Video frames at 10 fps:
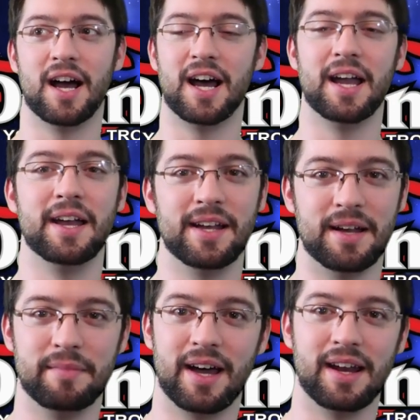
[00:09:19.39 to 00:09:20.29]
I,
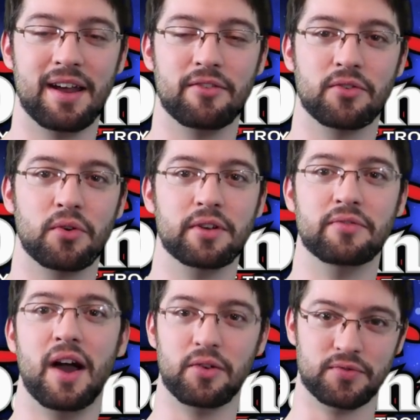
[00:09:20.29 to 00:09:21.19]
I'm not ever going to
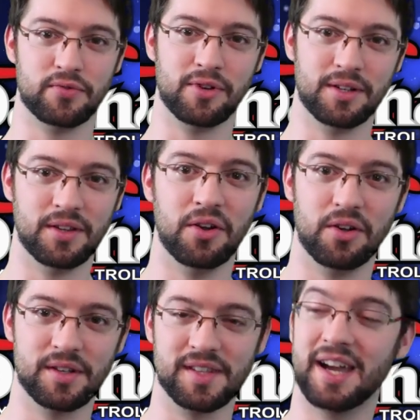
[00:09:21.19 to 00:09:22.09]
vouch for it though,
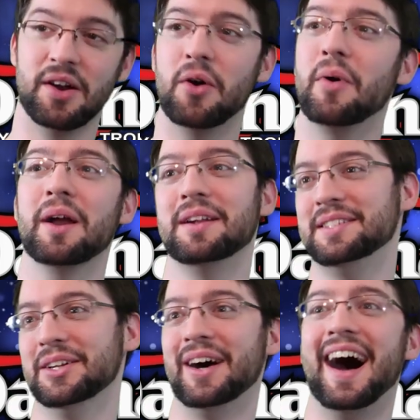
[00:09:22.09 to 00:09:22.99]
because I don't want to
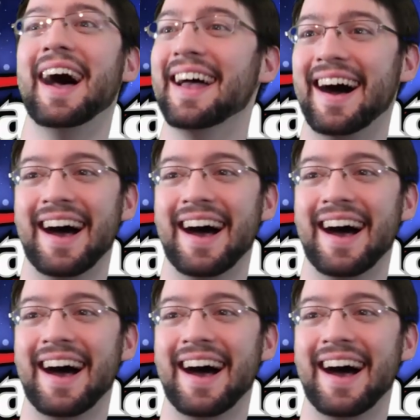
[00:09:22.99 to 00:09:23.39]
do I,